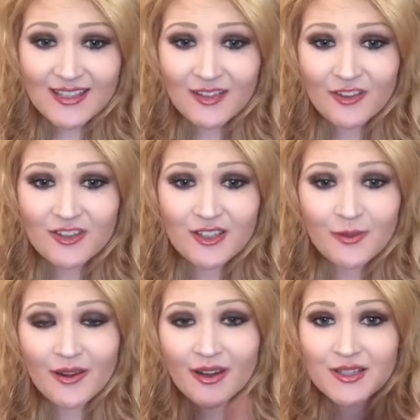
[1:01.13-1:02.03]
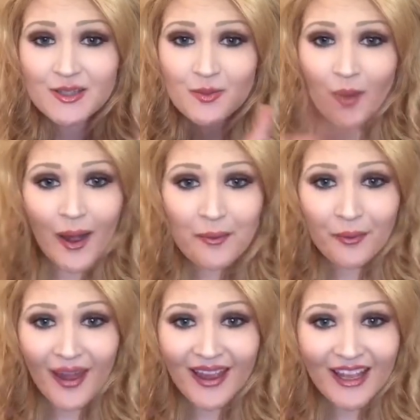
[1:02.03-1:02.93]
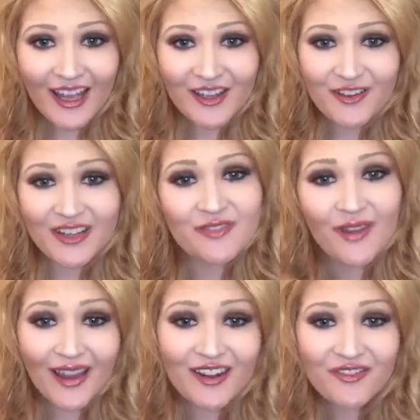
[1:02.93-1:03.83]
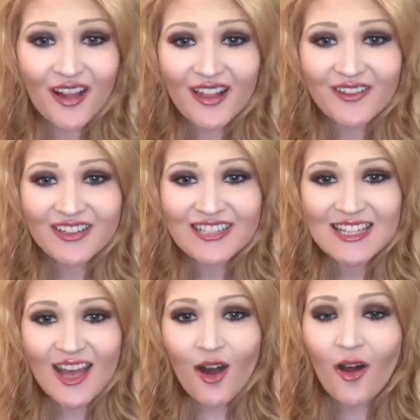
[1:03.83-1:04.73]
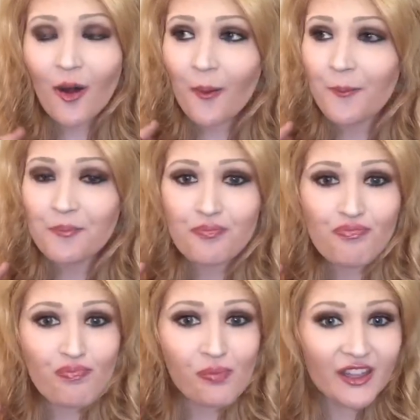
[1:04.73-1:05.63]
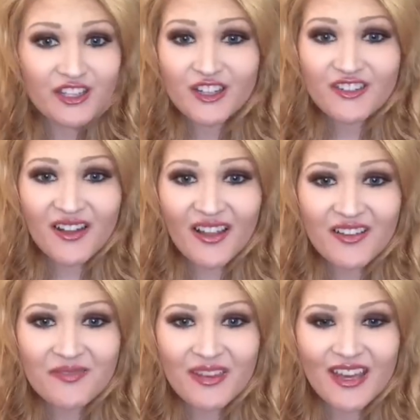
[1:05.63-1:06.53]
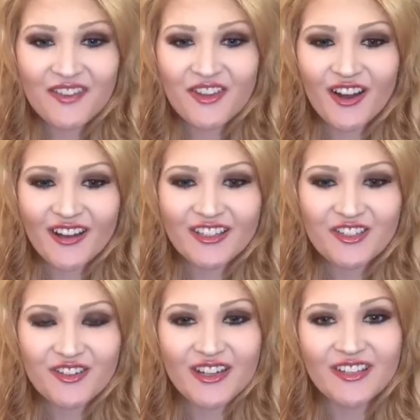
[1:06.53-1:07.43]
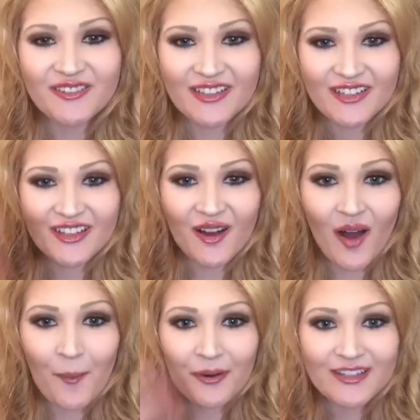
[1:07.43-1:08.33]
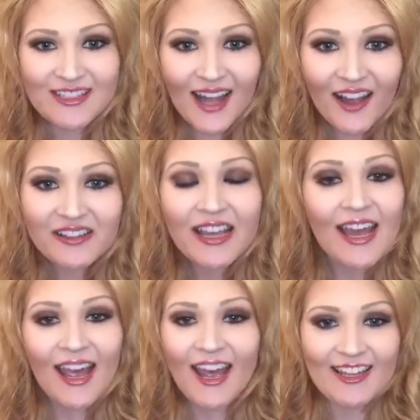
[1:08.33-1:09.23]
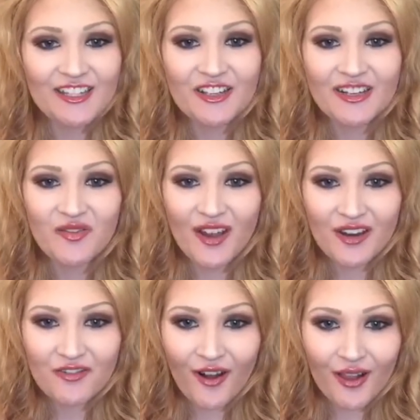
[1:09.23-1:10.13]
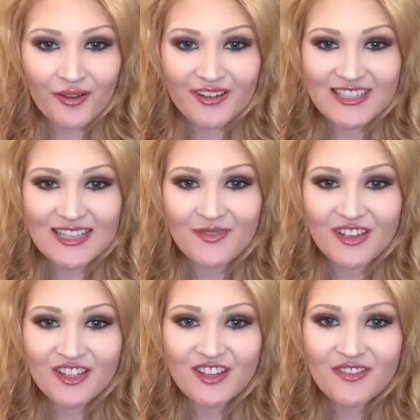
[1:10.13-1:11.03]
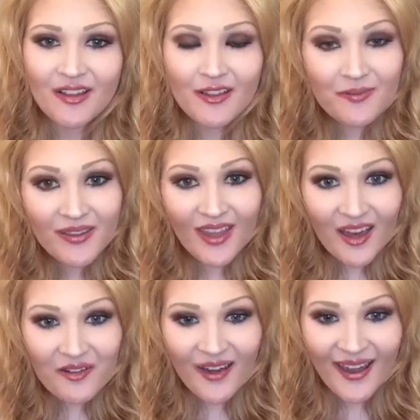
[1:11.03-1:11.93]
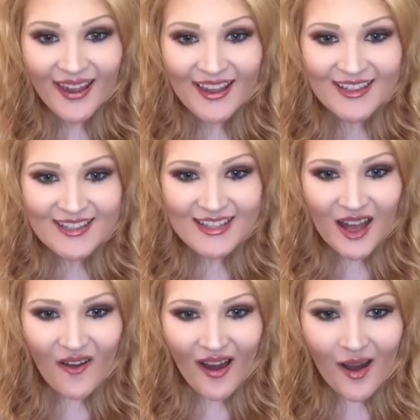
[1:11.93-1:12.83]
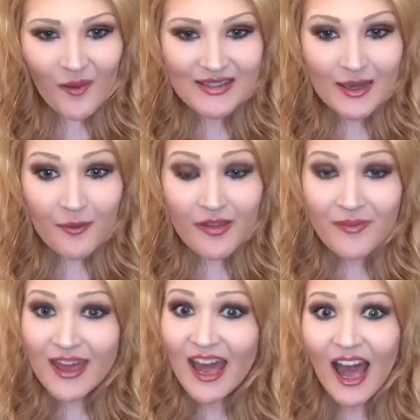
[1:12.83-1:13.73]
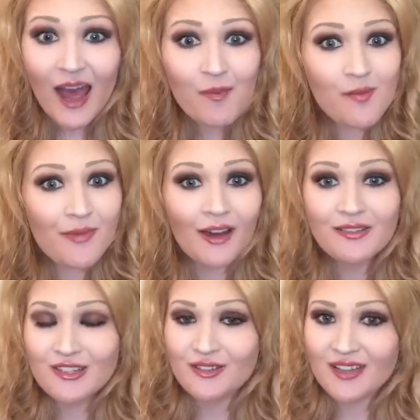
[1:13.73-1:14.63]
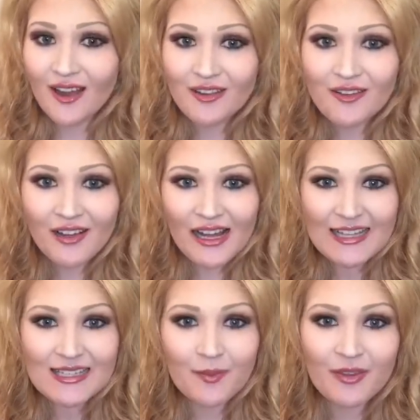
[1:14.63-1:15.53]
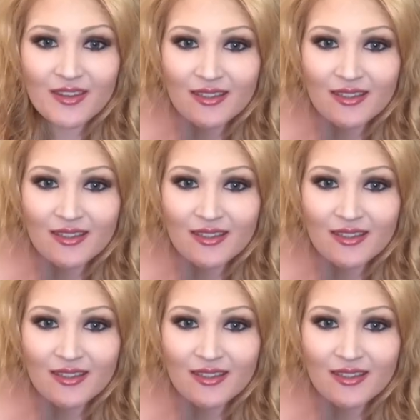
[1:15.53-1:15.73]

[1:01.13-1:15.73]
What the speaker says: if you just want to swipe right and you can invite your followers, make sure you're following me. If you're on a Droid, you want to go up or down, and you can invite your followers and make sure you're following me that way. So what's up with me? I am about to tell you guys some